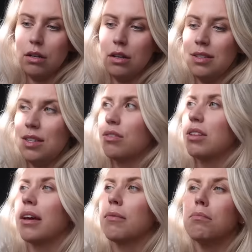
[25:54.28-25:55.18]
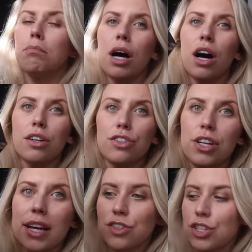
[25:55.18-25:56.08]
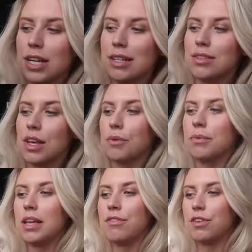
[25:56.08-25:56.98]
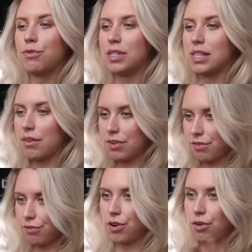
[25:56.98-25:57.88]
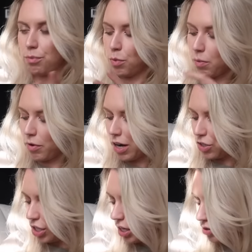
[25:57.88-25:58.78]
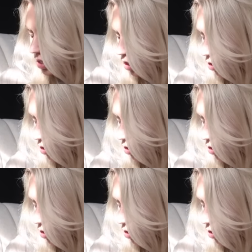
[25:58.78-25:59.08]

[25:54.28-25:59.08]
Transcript: until like March next year. So even if we save it for when we're actually hosting at